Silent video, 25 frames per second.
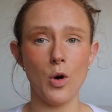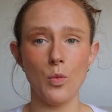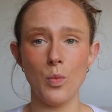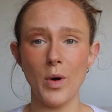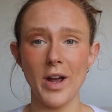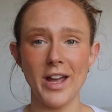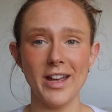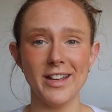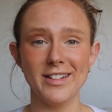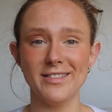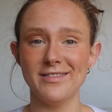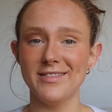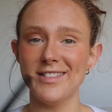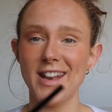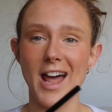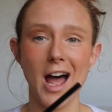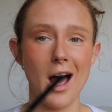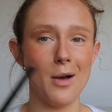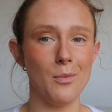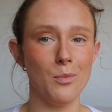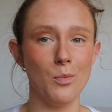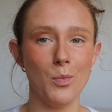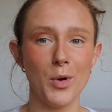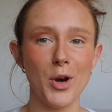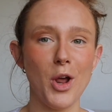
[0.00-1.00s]
we're
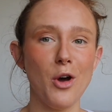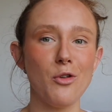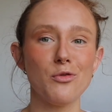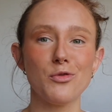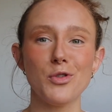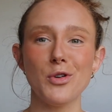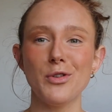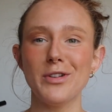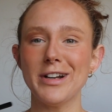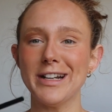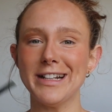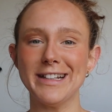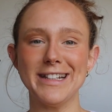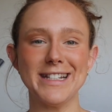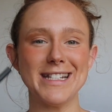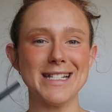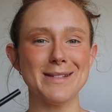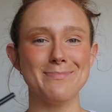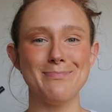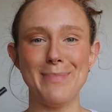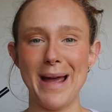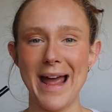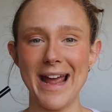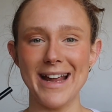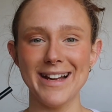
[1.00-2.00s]
not ruining this
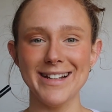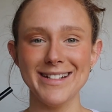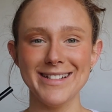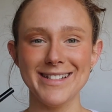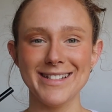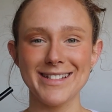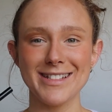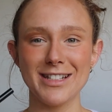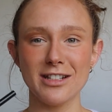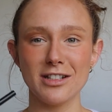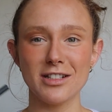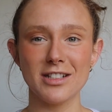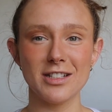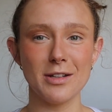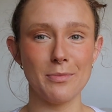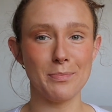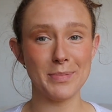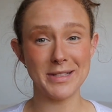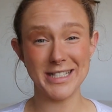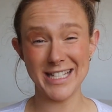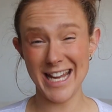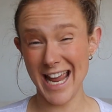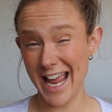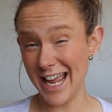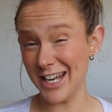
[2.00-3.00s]
base to
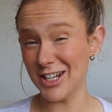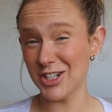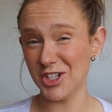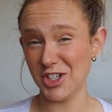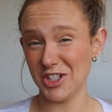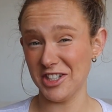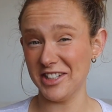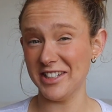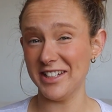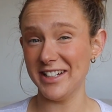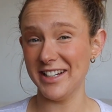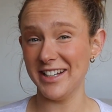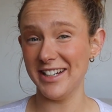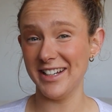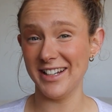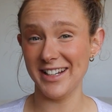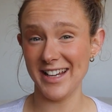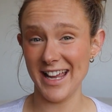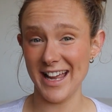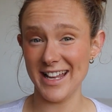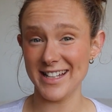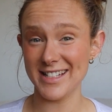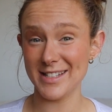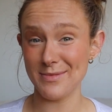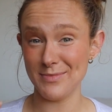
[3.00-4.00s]
potentially
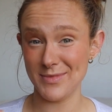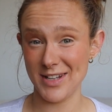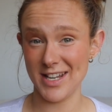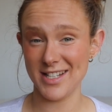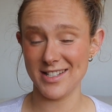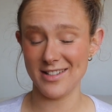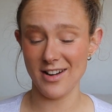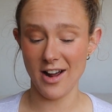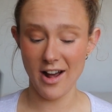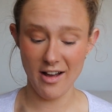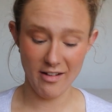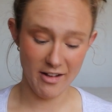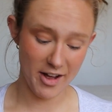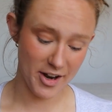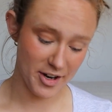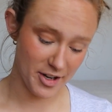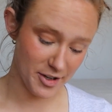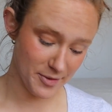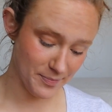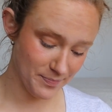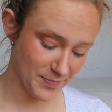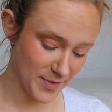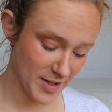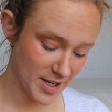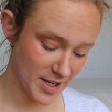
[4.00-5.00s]
get some decent eyeliner.